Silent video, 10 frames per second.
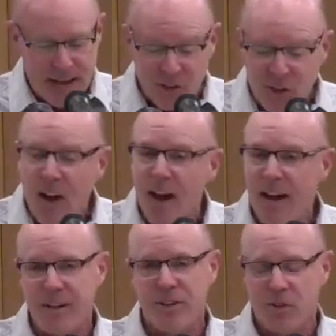and is
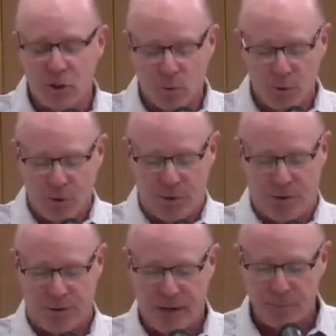kind to
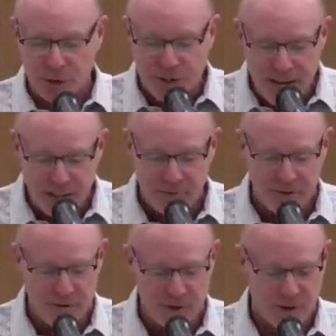Ruth and
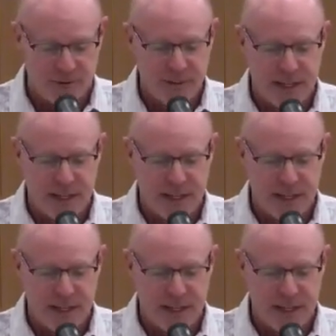protective of her,